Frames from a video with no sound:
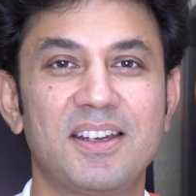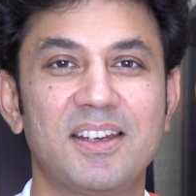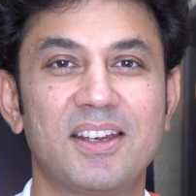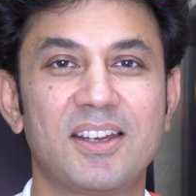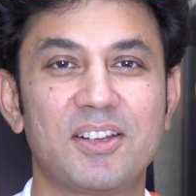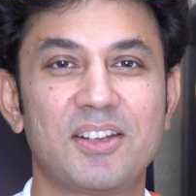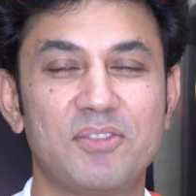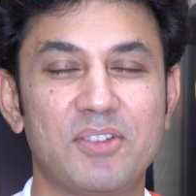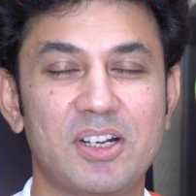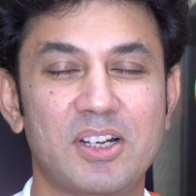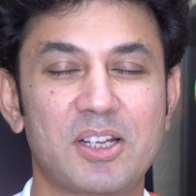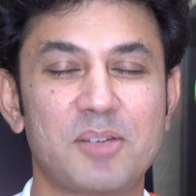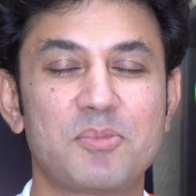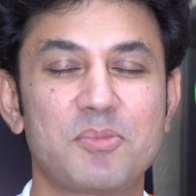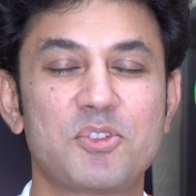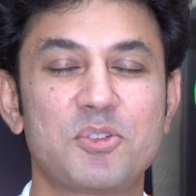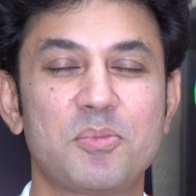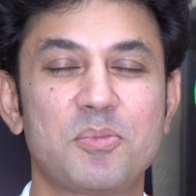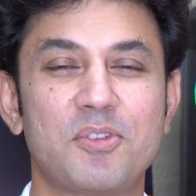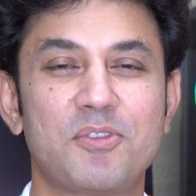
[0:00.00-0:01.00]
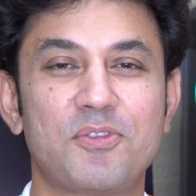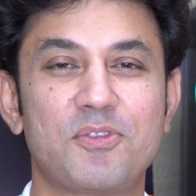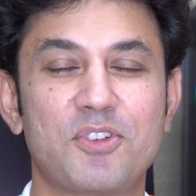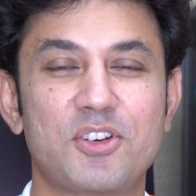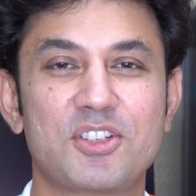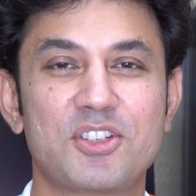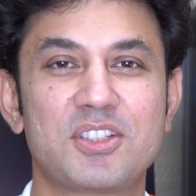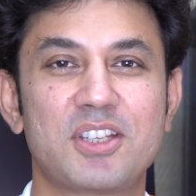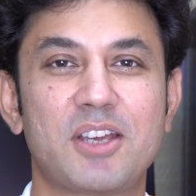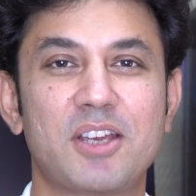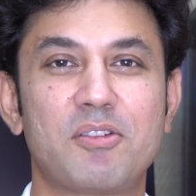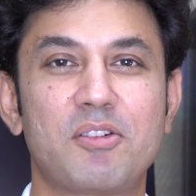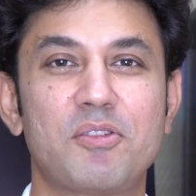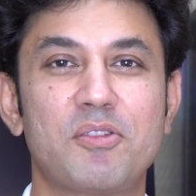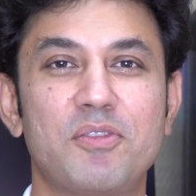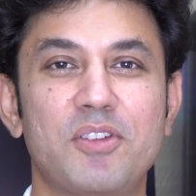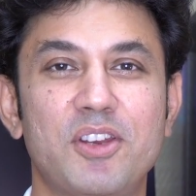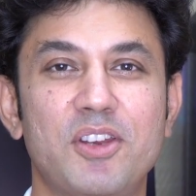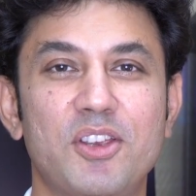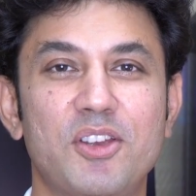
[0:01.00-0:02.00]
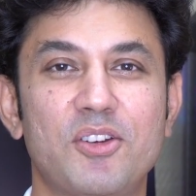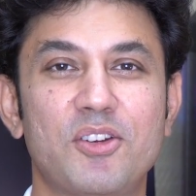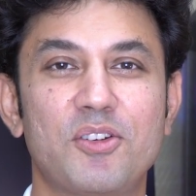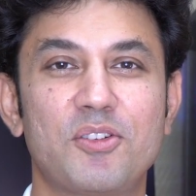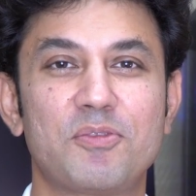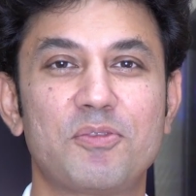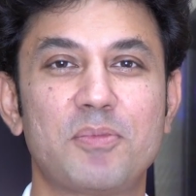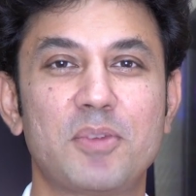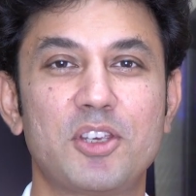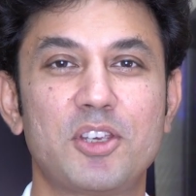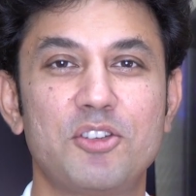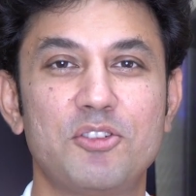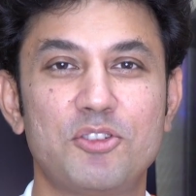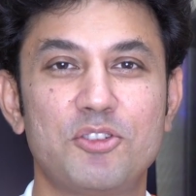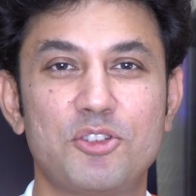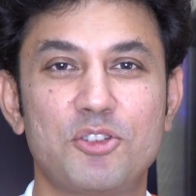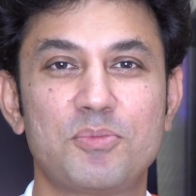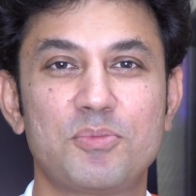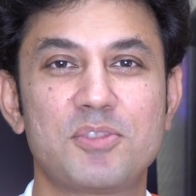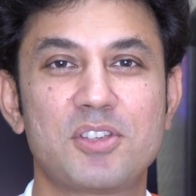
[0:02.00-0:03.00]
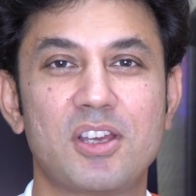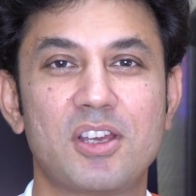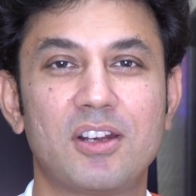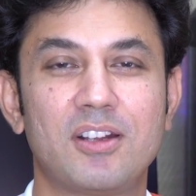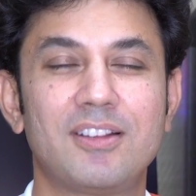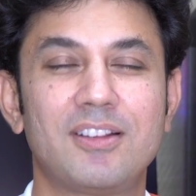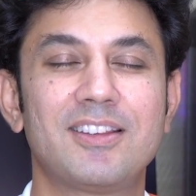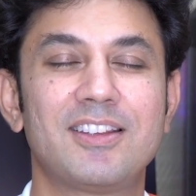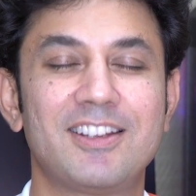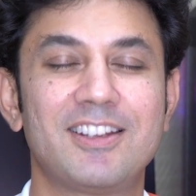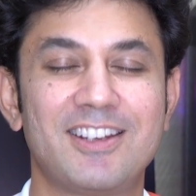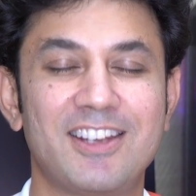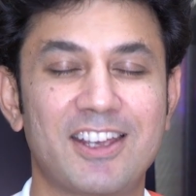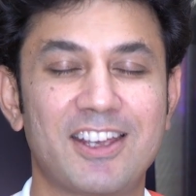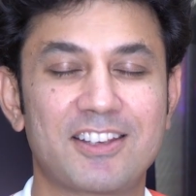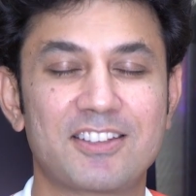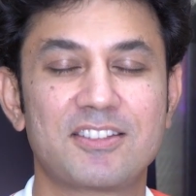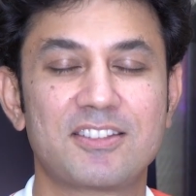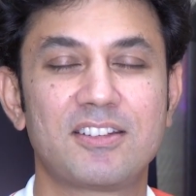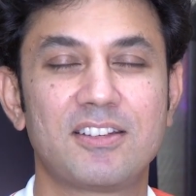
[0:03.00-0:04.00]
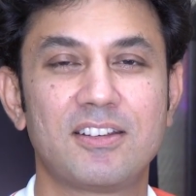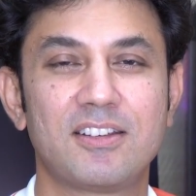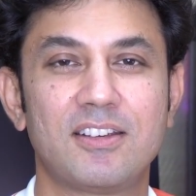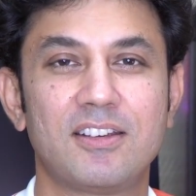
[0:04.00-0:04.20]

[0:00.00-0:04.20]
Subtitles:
and welcome to my first ever video of my YouTube channel, The Next.